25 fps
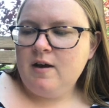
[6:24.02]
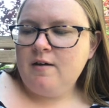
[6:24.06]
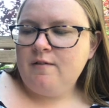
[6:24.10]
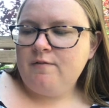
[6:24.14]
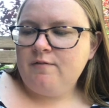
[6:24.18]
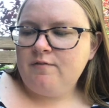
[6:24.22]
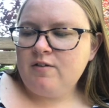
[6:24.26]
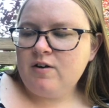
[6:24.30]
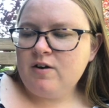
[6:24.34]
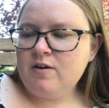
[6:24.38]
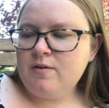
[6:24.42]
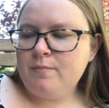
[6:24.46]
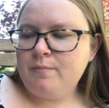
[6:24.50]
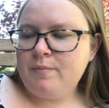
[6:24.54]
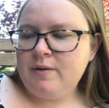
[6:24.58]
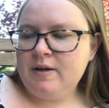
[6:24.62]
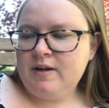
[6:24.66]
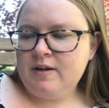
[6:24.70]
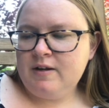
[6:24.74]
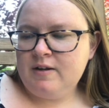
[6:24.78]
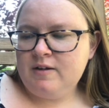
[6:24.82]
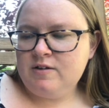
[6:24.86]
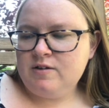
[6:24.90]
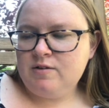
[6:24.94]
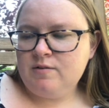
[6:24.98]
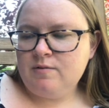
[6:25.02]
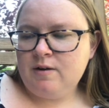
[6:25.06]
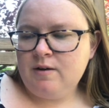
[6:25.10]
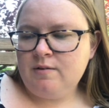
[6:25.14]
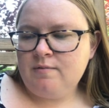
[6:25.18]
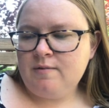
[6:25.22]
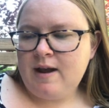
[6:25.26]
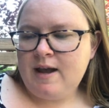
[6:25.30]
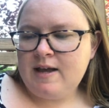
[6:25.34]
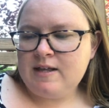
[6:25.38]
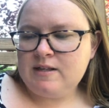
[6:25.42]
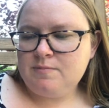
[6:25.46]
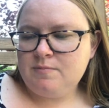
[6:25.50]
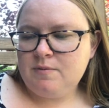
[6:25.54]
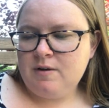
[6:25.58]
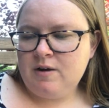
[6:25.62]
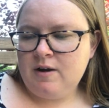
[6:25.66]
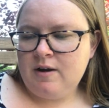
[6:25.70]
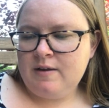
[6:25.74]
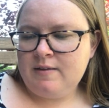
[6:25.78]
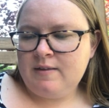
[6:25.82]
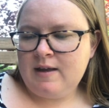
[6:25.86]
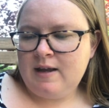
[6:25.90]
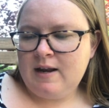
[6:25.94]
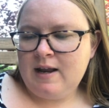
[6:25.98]
Fern bit into a
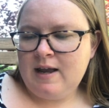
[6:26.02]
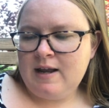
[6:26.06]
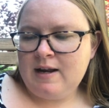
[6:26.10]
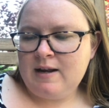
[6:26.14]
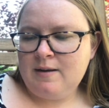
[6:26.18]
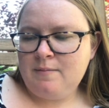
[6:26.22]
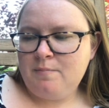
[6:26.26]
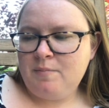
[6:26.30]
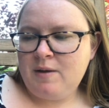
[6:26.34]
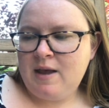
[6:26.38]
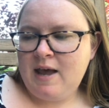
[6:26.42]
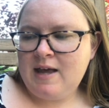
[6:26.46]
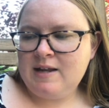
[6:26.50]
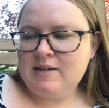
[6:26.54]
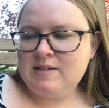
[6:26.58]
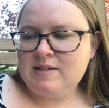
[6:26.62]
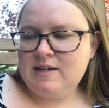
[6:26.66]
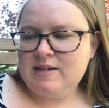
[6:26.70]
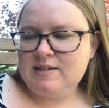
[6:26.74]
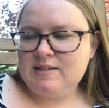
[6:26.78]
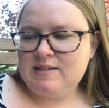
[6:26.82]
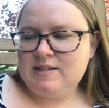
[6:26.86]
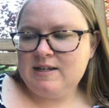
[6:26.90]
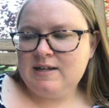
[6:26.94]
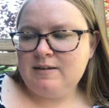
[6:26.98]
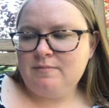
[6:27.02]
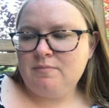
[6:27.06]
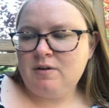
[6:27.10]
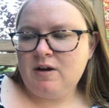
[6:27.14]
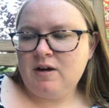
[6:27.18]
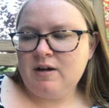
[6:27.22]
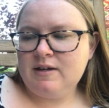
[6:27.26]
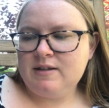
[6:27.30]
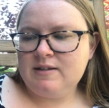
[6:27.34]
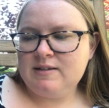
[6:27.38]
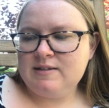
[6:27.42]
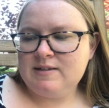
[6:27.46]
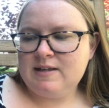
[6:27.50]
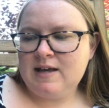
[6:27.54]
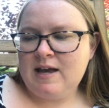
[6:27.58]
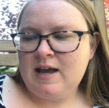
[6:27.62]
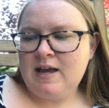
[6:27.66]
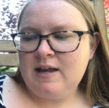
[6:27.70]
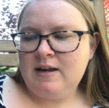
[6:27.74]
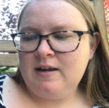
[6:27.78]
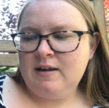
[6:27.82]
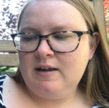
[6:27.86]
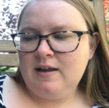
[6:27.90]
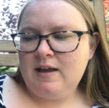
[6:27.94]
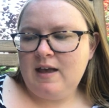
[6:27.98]
raspberry that had a bad-tasting bug
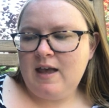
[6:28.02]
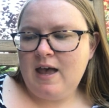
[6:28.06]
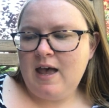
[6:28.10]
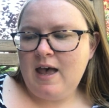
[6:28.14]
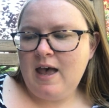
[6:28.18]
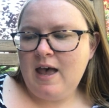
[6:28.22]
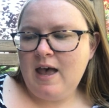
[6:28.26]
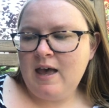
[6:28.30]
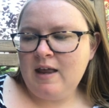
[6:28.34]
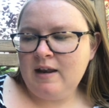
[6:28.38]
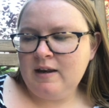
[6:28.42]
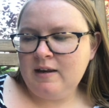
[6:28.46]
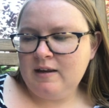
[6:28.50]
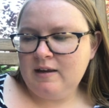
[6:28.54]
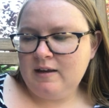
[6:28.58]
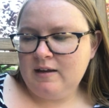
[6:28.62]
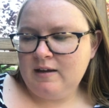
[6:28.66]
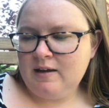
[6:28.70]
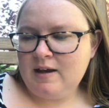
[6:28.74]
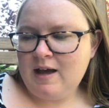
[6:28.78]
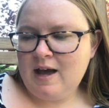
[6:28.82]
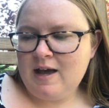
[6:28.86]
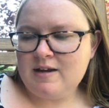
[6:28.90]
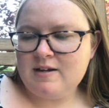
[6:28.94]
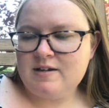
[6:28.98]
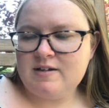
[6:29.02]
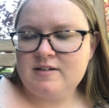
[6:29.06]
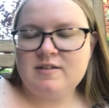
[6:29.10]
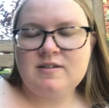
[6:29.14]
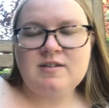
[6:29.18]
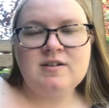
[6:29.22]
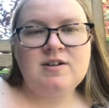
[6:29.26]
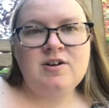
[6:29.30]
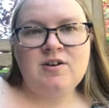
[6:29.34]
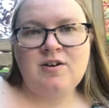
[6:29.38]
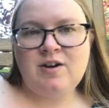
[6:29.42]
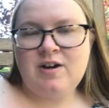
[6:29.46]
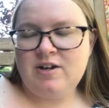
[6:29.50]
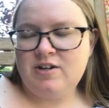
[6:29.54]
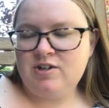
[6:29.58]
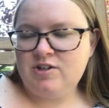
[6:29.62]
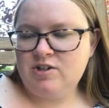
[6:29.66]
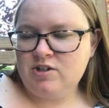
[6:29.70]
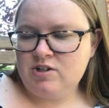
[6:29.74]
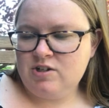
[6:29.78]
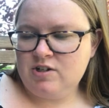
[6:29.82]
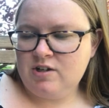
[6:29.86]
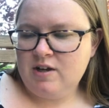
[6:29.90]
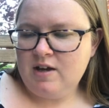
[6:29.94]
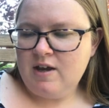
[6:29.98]
inside and got
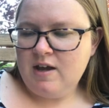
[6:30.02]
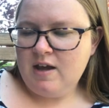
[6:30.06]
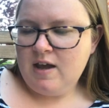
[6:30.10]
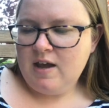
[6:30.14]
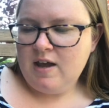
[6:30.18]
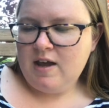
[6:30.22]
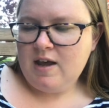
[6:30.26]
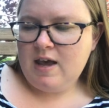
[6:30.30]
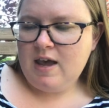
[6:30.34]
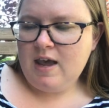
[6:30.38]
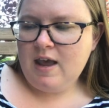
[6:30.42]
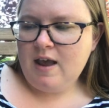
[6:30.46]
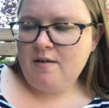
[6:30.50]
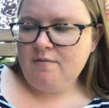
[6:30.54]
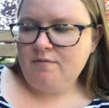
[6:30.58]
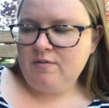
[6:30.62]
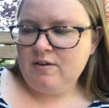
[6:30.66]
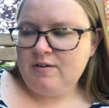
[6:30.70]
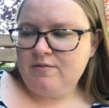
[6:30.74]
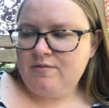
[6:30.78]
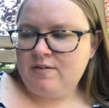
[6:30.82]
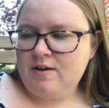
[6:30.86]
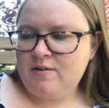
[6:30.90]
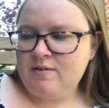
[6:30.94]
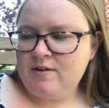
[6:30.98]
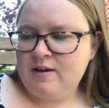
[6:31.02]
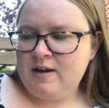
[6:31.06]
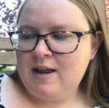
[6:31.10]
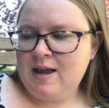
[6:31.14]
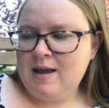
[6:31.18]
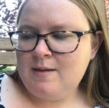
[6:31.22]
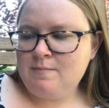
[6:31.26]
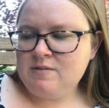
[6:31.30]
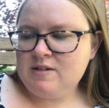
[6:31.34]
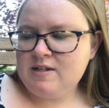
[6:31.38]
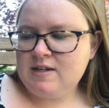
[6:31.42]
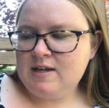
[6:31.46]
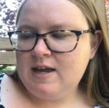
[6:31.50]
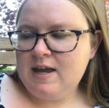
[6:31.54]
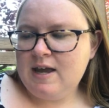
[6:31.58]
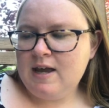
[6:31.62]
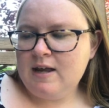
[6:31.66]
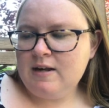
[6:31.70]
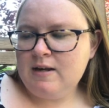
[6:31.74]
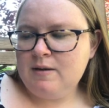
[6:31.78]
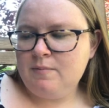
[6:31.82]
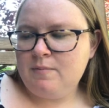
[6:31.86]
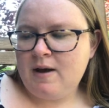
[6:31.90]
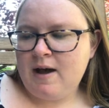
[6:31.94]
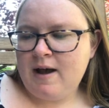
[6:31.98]
discouraged. Avery found an empty
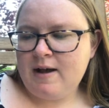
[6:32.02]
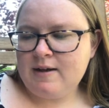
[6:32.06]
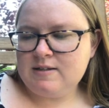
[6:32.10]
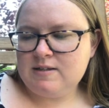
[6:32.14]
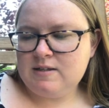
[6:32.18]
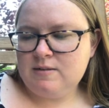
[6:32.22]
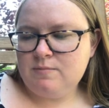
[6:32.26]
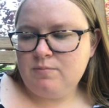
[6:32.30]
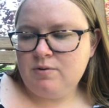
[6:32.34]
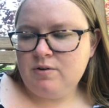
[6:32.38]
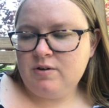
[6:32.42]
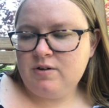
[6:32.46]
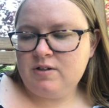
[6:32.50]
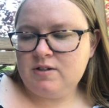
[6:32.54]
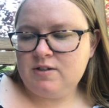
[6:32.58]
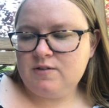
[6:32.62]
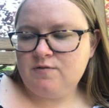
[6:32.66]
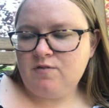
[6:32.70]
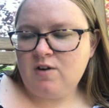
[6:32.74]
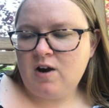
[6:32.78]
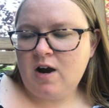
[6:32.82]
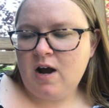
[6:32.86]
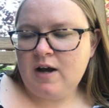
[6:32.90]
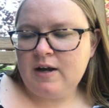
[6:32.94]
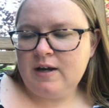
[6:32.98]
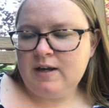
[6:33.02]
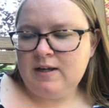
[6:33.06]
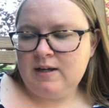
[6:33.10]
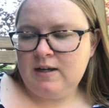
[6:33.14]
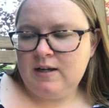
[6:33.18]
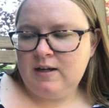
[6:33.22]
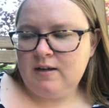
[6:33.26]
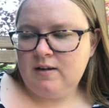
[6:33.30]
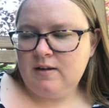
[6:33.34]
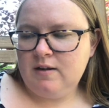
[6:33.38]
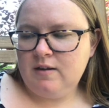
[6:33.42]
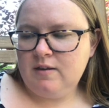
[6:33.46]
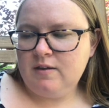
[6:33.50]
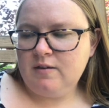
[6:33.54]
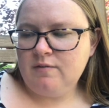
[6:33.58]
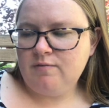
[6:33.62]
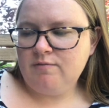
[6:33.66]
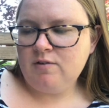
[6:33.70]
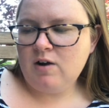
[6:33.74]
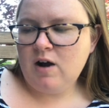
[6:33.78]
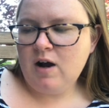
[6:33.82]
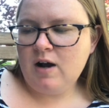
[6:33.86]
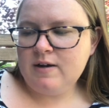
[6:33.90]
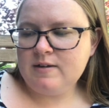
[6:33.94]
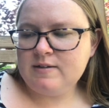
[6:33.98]
candy box and put his frog in it. The
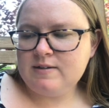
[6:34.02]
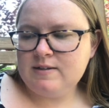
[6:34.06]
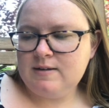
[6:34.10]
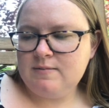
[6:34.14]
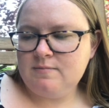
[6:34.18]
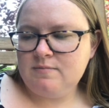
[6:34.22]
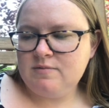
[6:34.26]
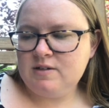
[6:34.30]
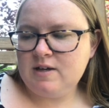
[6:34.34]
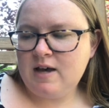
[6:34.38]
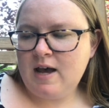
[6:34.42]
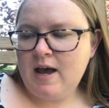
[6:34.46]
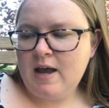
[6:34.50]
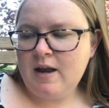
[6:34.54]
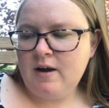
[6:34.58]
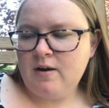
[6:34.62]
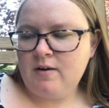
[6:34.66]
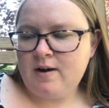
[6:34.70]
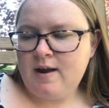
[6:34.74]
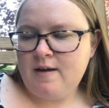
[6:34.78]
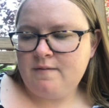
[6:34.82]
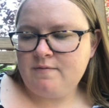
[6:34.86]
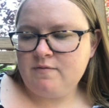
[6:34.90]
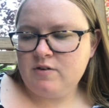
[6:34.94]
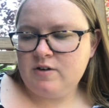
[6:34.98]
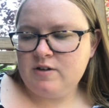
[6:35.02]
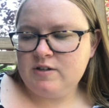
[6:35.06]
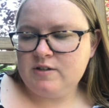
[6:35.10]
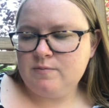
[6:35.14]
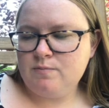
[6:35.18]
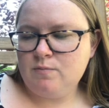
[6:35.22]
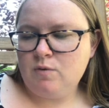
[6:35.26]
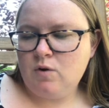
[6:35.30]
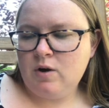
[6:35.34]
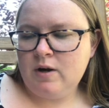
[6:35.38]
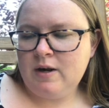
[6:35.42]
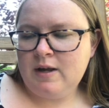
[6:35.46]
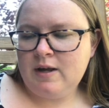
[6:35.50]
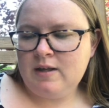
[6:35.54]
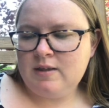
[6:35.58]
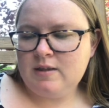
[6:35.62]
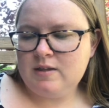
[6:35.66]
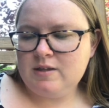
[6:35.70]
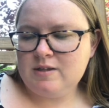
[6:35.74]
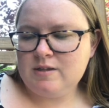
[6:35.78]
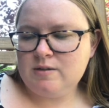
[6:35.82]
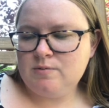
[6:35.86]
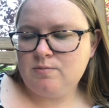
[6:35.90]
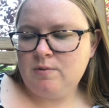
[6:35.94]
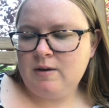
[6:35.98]
frog seemed tired after his morning in the
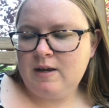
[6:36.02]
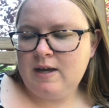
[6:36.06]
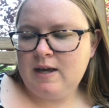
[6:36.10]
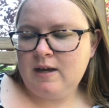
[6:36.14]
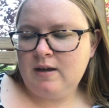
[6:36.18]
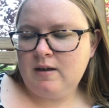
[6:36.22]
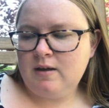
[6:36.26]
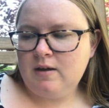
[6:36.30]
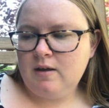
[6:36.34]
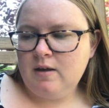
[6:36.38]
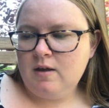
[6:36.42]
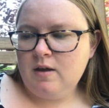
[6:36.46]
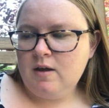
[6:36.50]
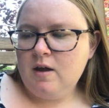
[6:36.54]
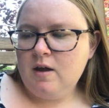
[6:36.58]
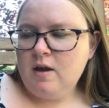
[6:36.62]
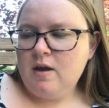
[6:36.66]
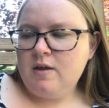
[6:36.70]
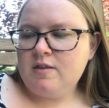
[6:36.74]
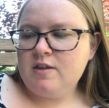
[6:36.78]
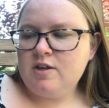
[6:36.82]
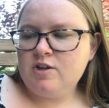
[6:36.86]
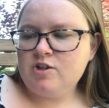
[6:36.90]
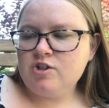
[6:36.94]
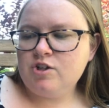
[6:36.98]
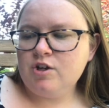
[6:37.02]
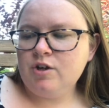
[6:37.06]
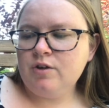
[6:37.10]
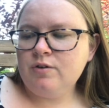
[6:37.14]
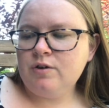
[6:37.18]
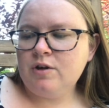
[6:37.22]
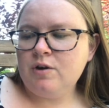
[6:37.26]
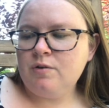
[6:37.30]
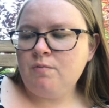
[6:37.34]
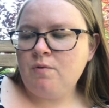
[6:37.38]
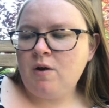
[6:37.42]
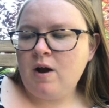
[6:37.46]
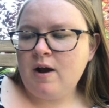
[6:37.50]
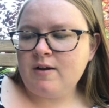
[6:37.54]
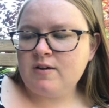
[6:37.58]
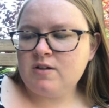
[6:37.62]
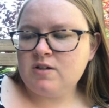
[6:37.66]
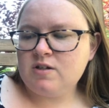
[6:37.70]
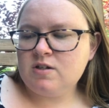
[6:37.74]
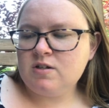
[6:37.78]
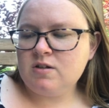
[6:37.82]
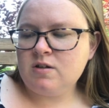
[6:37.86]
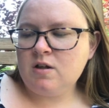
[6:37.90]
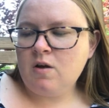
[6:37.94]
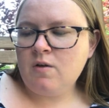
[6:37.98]
swing. The children walked
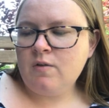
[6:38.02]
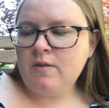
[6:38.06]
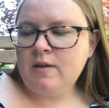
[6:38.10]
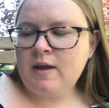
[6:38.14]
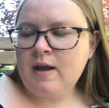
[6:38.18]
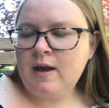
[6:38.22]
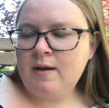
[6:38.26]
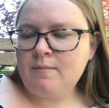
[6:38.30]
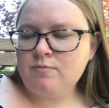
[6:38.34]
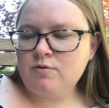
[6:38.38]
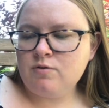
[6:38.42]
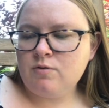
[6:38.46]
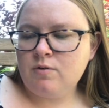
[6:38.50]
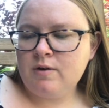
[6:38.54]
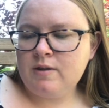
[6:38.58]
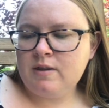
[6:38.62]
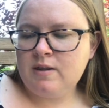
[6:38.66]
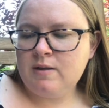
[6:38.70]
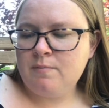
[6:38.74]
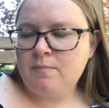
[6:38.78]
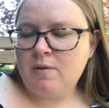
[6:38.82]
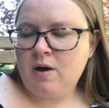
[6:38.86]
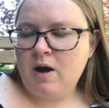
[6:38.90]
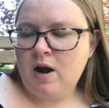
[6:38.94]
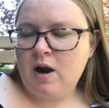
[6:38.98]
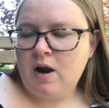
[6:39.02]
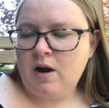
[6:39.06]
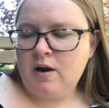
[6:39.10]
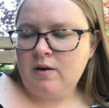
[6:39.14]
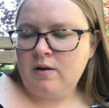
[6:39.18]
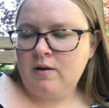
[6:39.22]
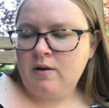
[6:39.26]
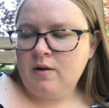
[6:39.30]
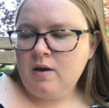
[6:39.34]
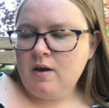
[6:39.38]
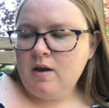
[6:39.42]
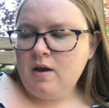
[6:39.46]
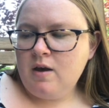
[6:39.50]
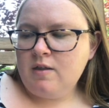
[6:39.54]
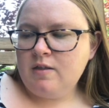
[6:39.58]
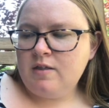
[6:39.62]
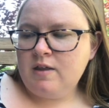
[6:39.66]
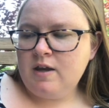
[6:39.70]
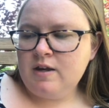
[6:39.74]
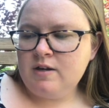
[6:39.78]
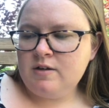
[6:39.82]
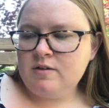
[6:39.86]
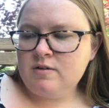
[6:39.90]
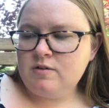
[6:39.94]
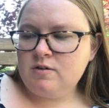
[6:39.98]
slowly up toward the barn.
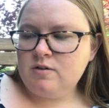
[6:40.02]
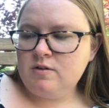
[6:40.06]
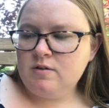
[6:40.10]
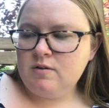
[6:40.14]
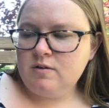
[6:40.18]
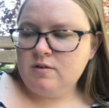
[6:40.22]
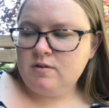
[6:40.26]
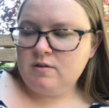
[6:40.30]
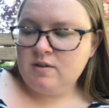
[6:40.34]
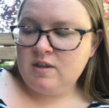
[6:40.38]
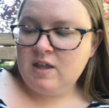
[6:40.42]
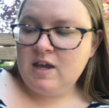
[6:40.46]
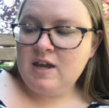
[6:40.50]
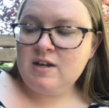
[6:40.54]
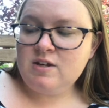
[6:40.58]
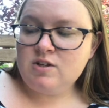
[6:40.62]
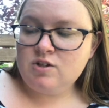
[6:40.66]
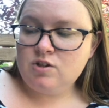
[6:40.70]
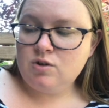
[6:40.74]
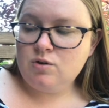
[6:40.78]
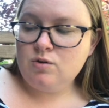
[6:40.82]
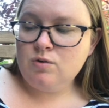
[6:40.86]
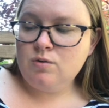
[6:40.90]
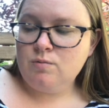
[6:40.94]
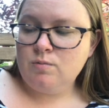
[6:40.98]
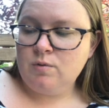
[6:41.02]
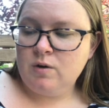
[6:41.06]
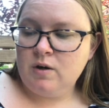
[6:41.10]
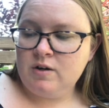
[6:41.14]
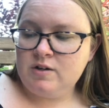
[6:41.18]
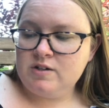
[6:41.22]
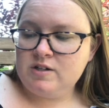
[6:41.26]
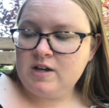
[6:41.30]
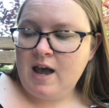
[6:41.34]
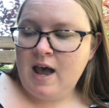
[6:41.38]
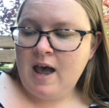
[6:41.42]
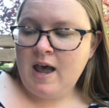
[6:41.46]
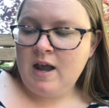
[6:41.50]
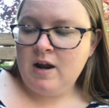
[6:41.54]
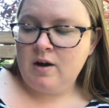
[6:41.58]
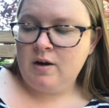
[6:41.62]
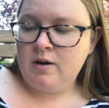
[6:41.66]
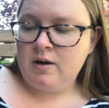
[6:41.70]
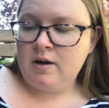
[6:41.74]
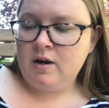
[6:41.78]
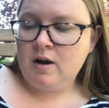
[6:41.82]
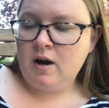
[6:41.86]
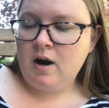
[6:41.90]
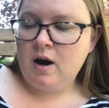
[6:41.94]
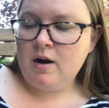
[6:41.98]
They too were tired
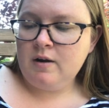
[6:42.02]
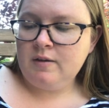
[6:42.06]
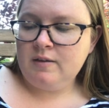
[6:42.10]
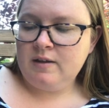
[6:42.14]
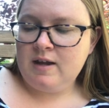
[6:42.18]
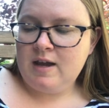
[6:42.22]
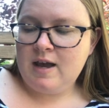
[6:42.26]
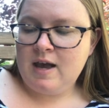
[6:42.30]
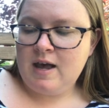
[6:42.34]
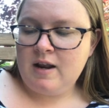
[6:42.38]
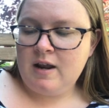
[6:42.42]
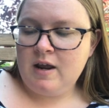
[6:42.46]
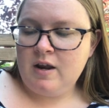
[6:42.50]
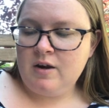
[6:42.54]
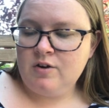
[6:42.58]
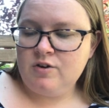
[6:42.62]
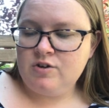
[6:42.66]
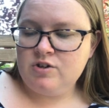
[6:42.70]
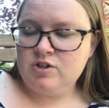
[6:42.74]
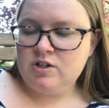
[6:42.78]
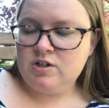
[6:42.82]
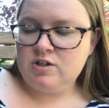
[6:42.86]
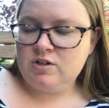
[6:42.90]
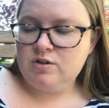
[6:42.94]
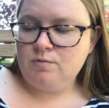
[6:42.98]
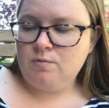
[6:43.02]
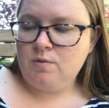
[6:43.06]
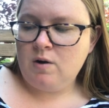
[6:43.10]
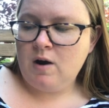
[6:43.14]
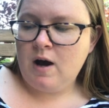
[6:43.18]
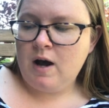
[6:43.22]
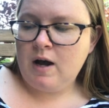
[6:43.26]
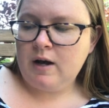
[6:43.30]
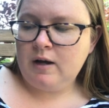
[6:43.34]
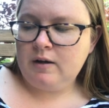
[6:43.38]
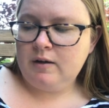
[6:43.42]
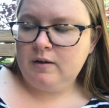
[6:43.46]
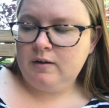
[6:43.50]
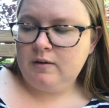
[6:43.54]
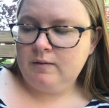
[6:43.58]
and hardly had energy to walk.